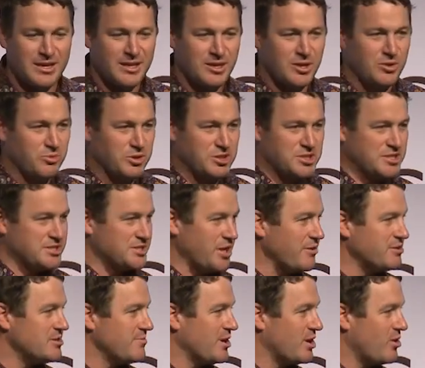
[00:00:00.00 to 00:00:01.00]
which is going
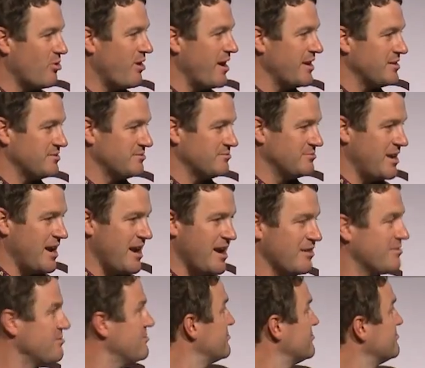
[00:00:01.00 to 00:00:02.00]
to be quite
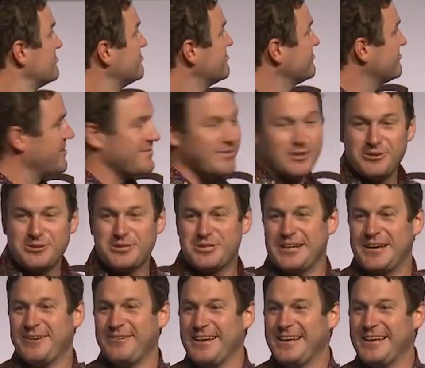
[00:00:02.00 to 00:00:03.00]
revolutionary.